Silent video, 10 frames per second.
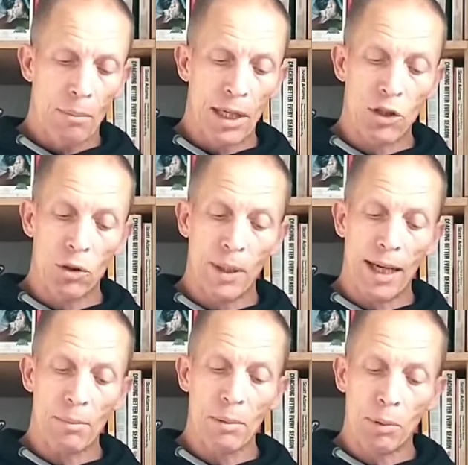but it should be
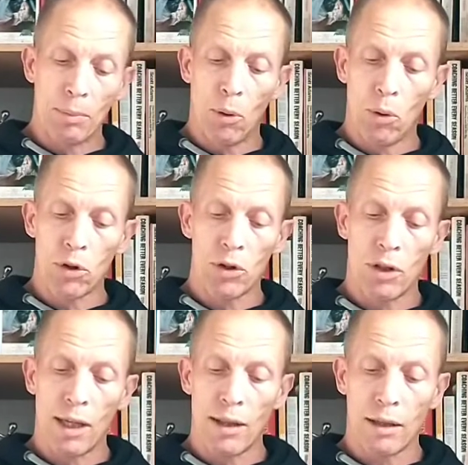kept in proportion
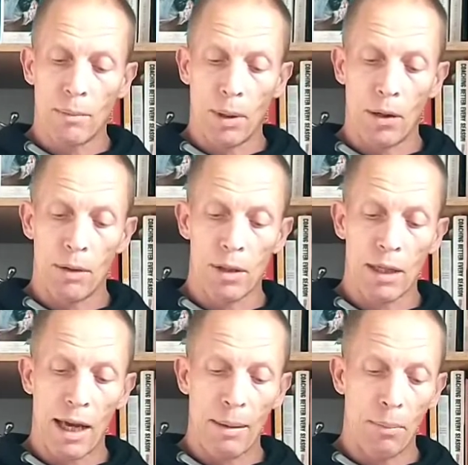to the other
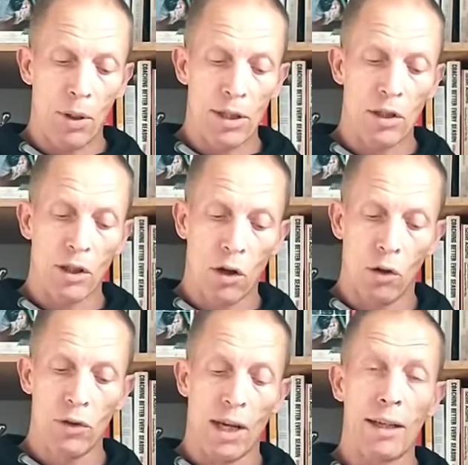components and put into the
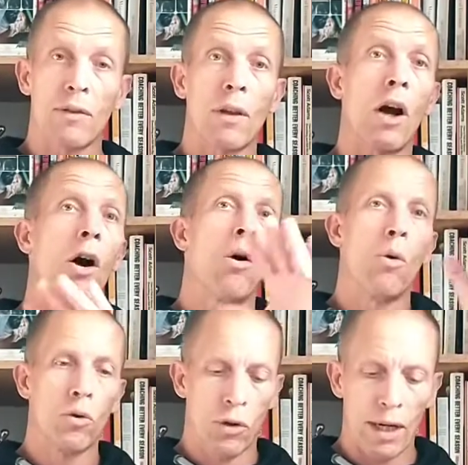context of the
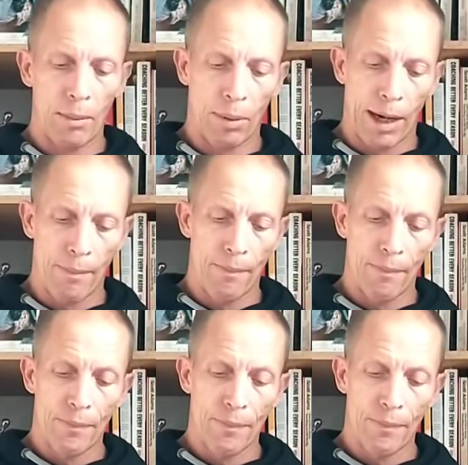whole training plan.